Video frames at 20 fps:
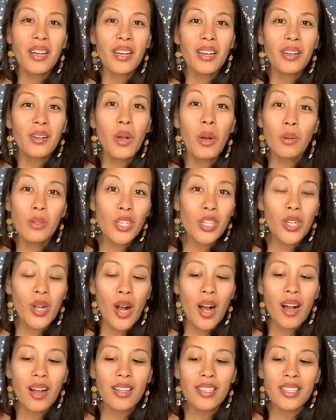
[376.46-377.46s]
coaching
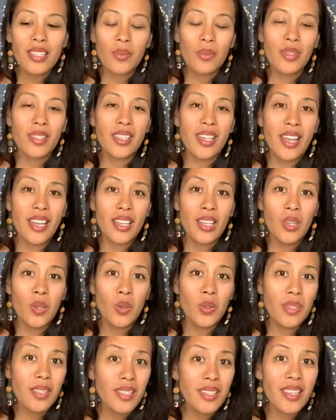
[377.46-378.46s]
calls, and it was like,
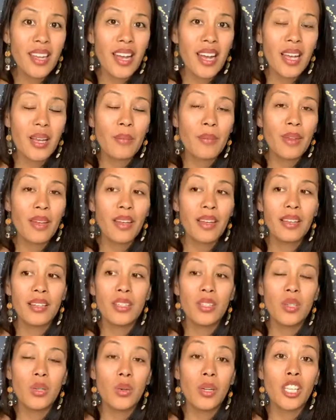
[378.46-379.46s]
use this time
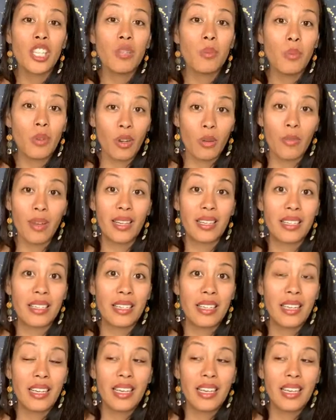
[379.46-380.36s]
to experiment.